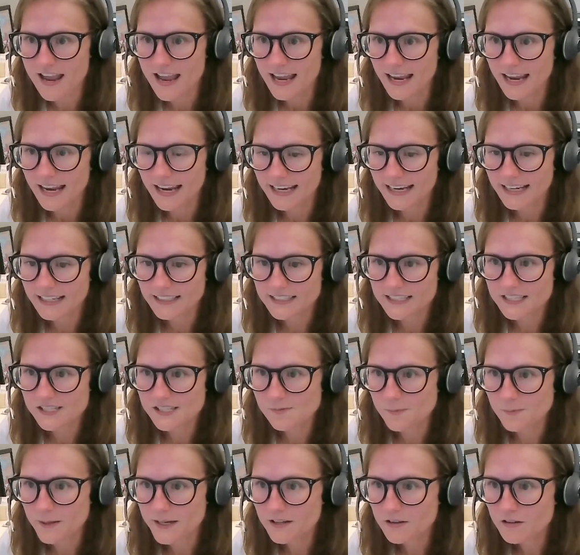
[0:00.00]
And as
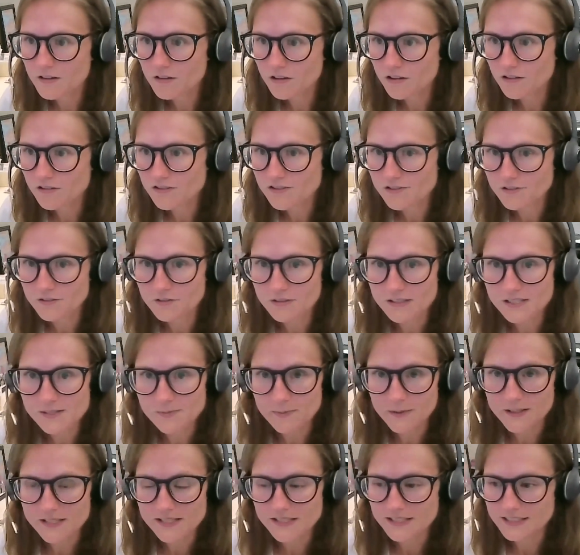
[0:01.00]
Michael goes through his
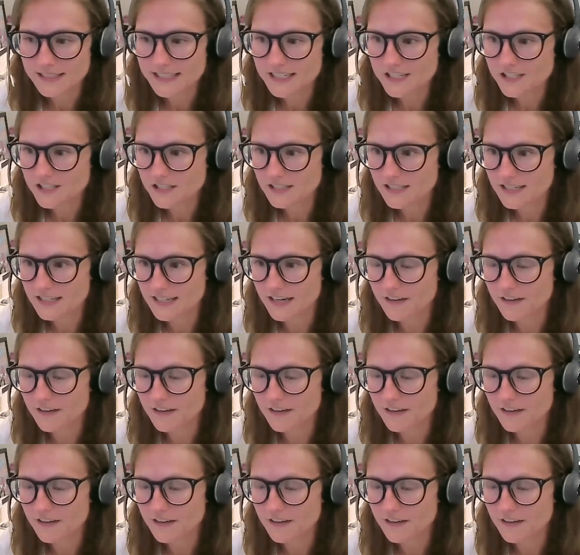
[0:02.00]
presentation today,